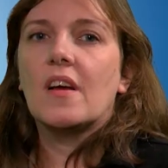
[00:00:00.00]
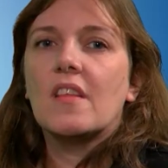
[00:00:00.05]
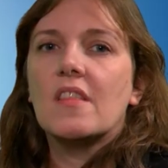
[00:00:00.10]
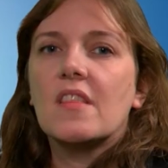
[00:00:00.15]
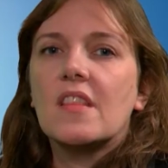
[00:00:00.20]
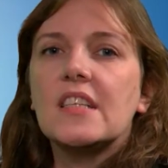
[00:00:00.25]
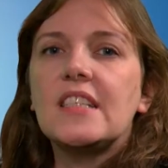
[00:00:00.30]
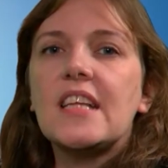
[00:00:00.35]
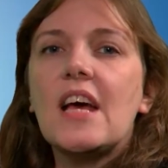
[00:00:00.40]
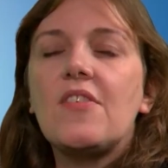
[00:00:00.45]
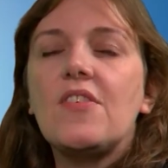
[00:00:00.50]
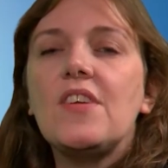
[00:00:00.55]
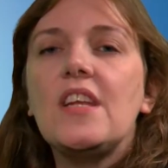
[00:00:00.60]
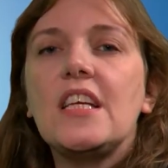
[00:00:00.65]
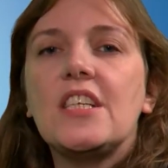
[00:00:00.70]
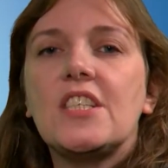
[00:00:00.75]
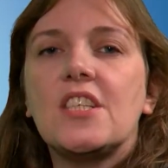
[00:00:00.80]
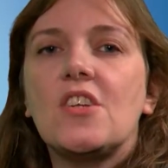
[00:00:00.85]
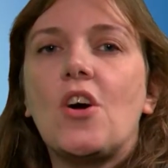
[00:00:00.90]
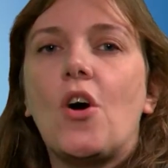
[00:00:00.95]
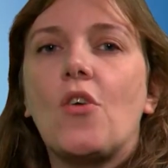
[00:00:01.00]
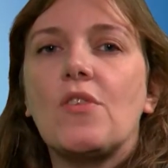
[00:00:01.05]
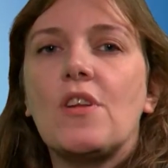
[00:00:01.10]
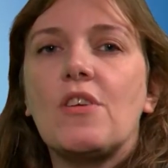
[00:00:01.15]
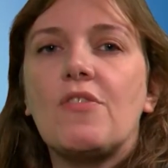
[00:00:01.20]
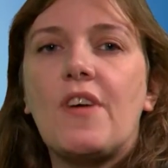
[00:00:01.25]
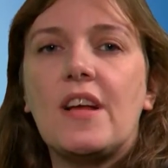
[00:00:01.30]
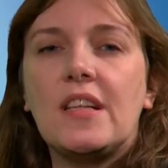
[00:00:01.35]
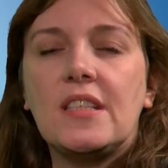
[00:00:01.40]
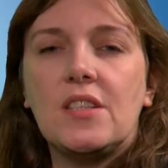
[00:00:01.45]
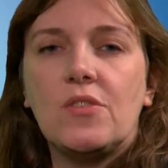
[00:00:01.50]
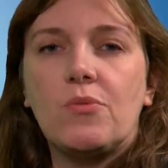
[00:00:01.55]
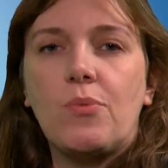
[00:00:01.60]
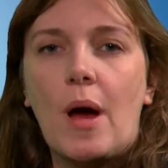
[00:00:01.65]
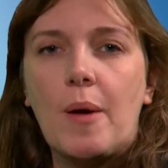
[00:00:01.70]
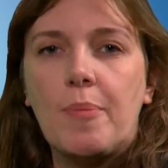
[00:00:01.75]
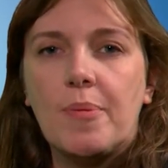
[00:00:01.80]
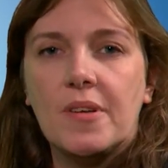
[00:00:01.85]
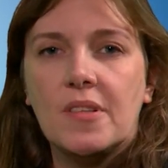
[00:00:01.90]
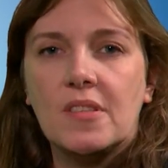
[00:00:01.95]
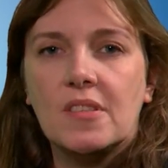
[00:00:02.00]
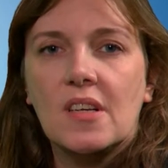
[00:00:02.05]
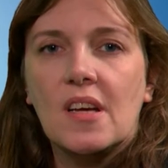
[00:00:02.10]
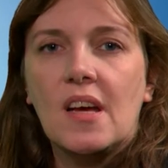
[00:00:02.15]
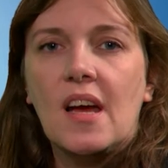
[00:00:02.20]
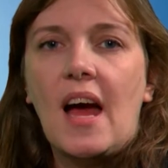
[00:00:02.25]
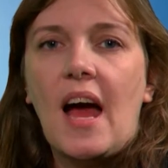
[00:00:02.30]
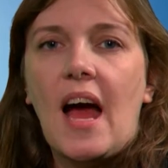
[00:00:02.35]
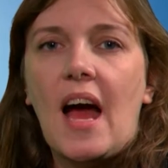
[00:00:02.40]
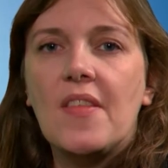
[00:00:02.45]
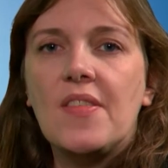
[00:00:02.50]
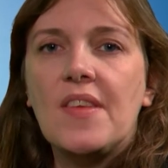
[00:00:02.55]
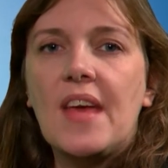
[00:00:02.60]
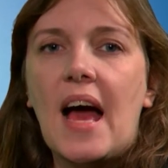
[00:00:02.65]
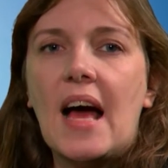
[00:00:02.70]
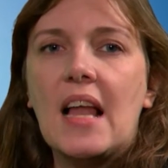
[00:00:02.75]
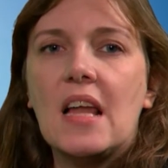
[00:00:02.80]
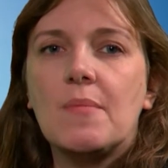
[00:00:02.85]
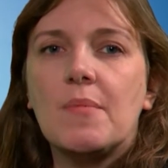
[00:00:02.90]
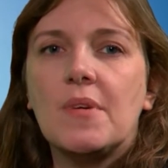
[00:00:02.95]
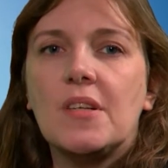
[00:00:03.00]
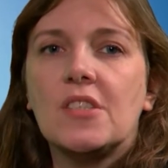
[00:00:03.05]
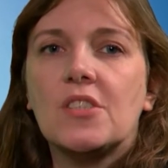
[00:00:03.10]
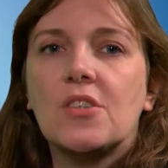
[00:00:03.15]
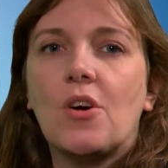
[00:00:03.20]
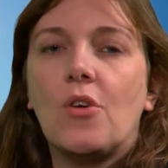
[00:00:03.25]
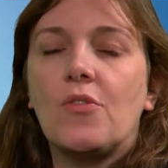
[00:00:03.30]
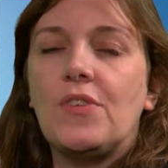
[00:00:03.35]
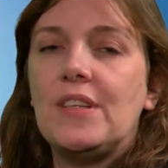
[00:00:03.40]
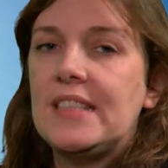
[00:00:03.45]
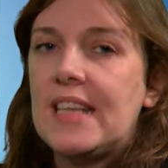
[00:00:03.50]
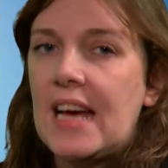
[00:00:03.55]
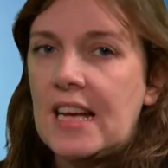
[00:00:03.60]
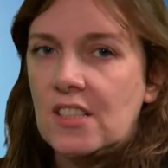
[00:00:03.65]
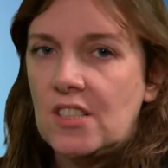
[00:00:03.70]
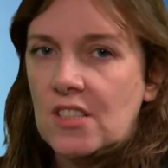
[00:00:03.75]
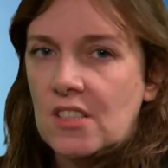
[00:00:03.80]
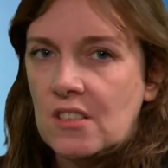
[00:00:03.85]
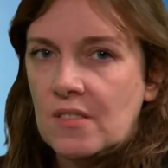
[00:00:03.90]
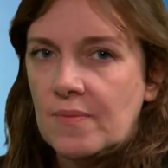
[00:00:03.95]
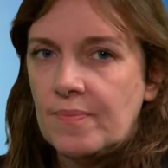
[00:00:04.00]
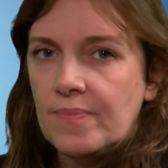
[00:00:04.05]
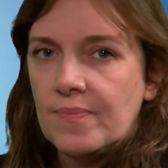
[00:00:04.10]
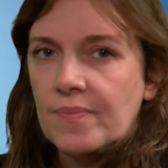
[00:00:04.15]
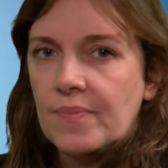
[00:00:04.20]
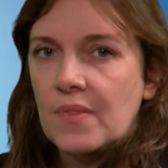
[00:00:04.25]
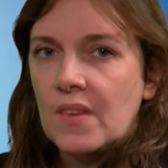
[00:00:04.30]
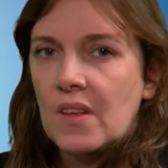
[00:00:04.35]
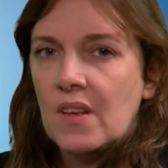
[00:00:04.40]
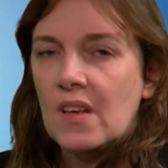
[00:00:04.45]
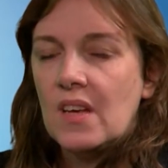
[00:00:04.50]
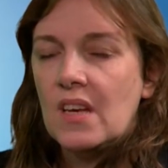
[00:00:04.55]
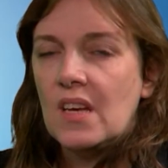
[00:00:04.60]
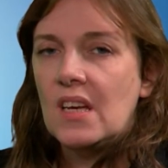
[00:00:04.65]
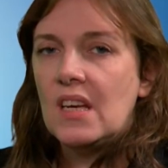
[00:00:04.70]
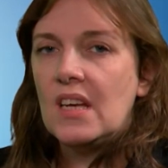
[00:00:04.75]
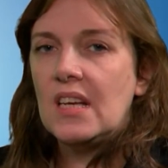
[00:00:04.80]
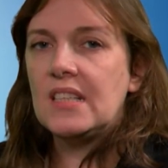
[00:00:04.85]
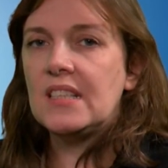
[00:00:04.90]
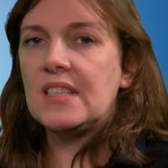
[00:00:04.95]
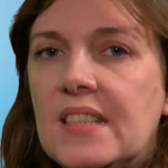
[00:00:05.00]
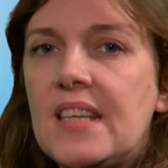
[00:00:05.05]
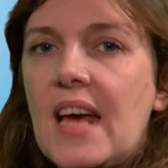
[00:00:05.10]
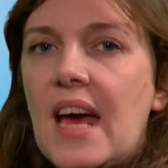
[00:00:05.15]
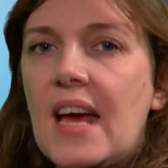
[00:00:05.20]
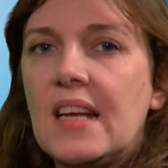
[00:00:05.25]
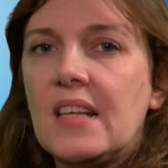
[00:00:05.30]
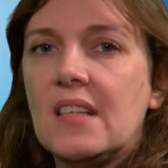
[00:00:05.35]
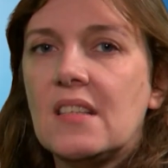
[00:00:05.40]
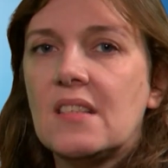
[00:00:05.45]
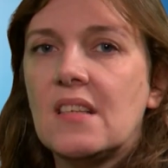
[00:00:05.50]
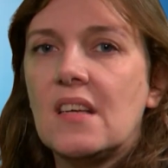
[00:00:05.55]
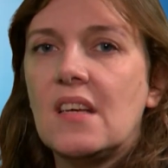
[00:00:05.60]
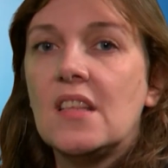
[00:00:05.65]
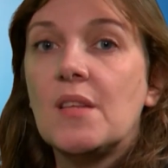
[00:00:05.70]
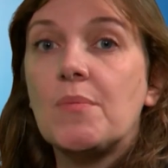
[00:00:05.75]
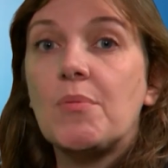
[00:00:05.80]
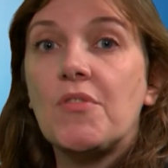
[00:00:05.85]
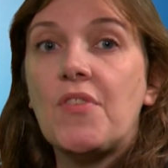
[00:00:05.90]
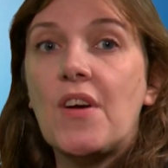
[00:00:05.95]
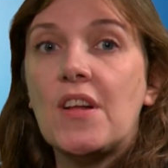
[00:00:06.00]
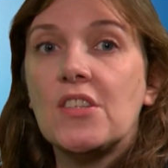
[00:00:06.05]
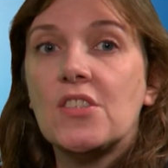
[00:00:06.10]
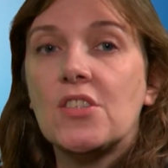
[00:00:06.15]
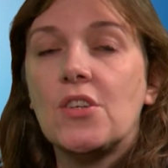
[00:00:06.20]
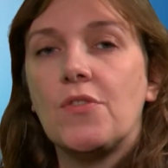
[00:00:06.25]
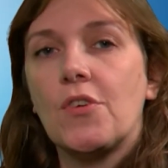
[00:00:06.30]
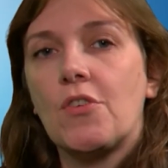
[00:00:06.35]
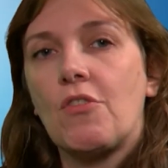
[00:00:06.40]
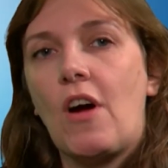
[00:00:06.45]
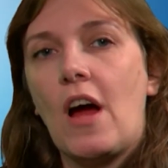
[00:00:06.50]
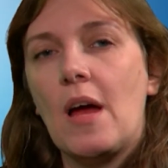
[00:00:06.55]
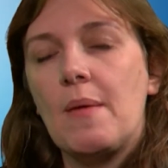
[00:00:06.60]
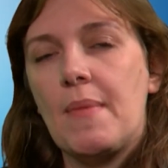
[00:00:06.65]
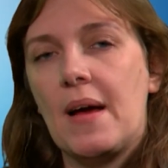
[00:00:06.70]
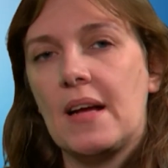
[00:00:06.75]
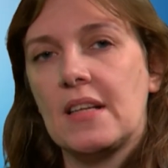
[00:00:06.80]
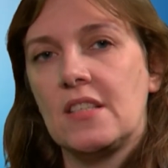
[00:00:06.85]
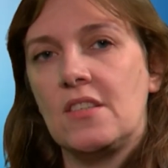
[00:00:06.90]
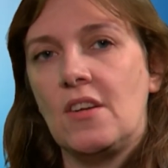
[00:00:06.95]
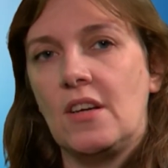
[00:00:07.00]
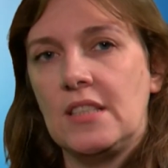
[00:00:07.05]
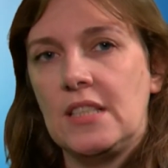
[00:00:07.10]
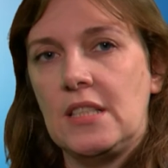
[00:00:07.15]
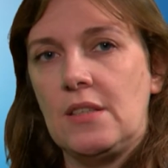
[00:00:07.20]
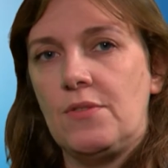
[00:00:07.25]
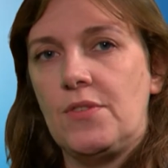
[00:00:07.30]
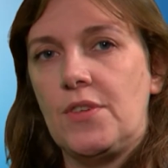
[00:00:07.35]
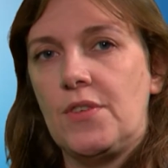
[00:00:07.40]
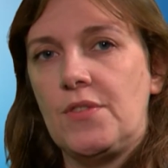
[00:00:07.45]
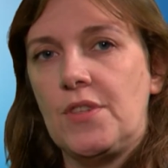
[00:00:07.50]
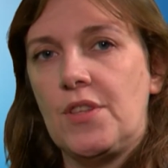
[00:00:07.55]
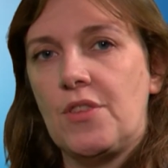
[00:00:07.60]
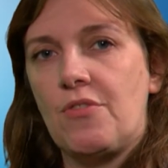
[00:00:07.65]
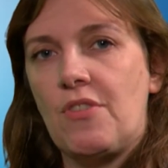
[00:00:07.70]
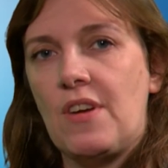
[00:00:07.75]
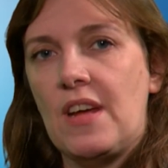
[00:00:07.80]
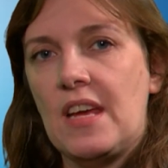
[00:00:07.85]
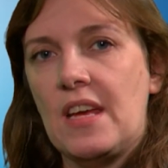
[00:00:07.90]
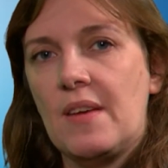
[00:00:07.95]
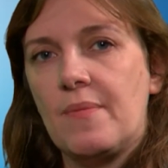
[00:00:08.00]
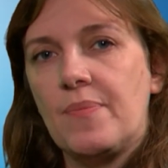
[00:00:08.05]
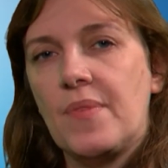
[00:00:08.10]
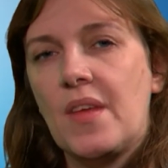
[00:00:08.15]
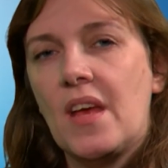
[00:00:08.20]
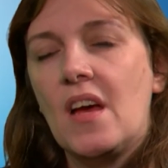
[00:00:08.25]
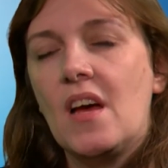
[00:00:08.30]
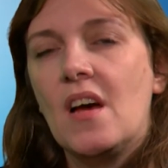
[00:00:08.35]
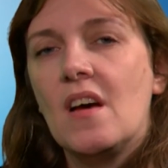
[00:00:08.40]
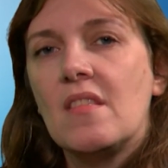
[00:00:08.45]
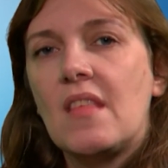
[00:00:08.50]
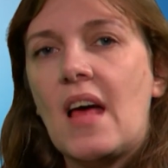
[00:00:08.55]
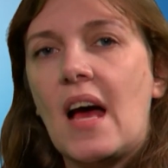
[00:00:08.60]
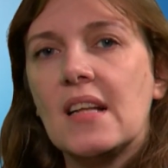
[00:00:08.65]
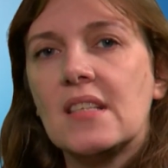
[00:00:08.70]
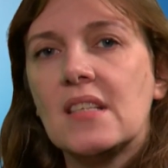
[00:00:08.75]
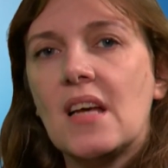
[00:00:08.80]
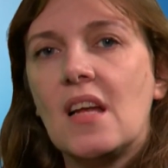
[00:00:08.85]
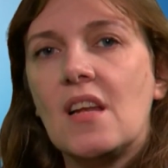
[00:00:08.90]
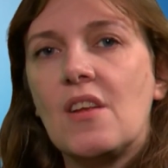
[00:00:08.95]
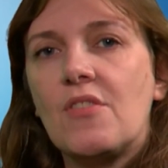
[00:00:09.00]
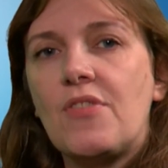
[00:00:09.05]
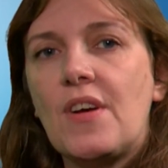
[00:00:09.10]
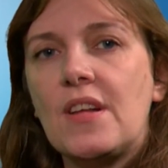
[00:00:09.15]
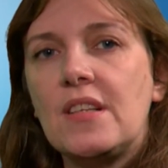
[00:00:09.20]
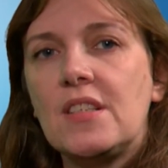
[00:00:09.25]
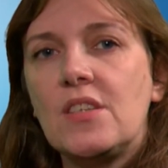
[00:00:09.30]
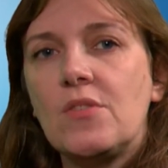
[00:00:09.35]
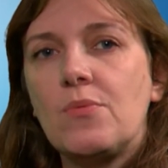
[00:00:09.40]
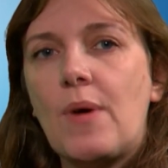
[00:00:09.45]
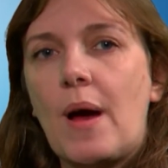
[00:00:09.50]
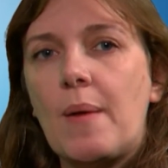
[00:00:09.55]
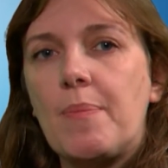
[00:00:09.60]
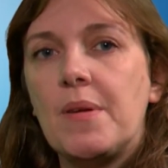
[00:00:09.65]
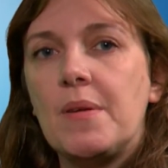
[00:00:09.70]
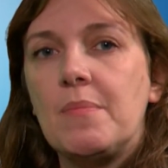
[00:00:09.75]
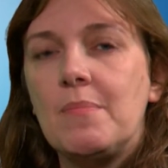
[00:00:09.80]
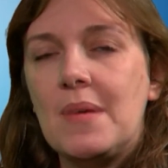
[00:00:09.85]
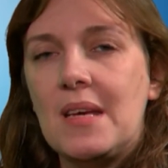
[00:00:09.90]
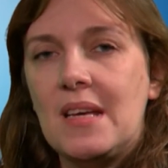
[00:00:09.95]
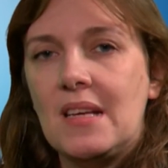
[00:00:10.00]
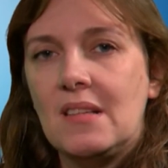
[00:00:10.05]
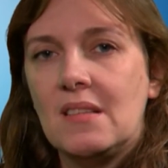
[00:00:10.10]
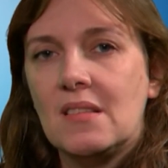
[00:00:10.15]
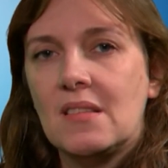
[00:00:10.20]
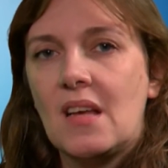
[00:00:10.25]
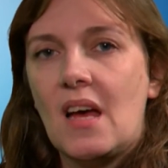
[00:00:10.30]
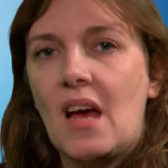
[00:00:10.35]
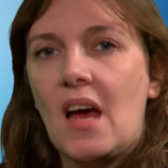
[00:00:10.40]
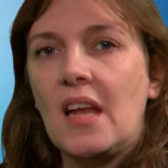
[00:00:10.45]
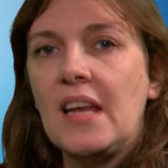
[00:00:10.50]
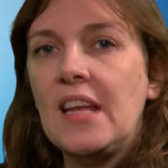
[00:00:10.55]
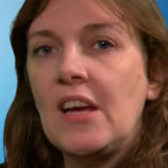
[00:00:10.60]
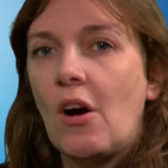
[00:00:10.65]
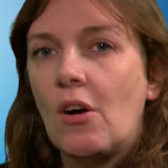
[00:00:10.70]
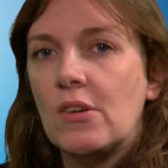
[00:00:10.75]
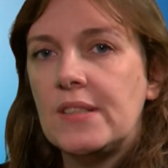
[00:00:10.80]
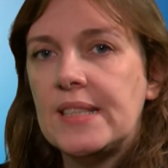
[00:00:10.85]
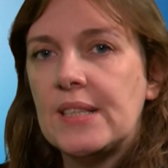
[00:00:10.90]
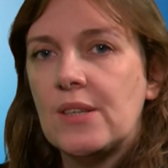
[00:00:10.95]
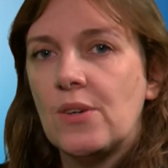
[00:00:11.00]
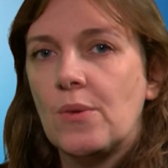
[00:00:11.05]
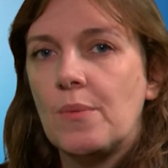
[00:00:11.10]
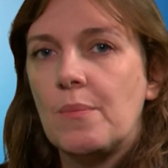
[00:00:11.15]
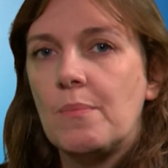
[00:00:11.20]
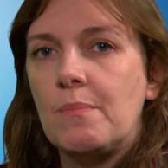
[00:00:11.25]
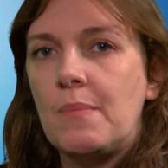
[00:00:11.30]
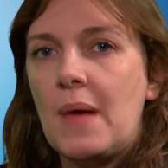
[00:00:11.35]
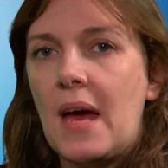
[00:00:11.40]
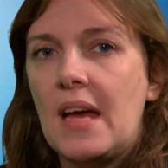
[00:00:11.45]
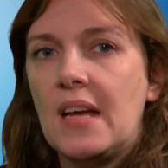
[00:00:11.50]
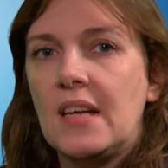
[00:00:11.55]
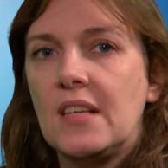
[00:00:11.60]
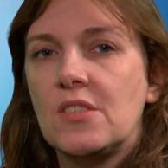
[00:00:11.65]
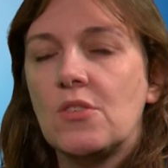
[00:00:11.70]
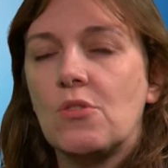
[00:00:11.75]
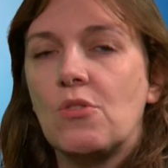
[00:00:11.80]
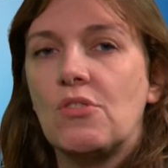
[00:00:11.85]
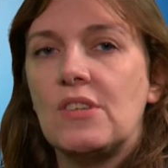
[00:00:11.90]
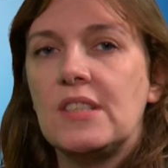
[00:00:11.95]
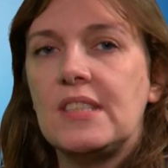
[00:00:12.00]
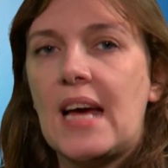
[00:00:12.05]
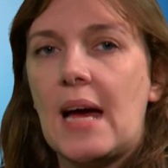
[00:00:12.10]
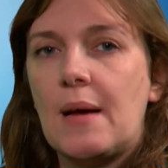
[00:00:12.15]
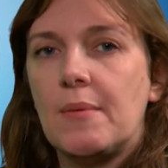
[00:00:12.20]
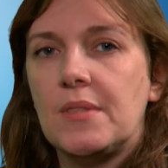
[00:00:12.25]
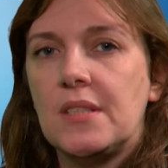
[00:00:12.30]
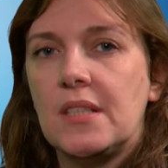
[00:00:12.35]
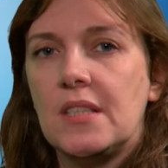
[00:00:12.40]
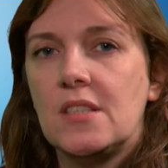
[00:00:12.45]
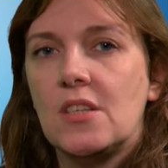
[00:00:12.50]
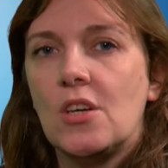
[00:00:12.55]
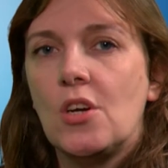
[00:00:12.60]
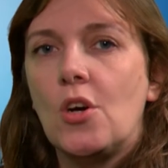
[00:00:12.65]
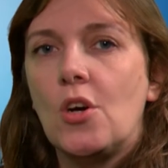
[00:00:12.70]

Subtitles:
The definition of an offensive weapon and the element of intention. It states in the Prevention of a Crime Act 1953 that an offensive weapon means any article made or adapted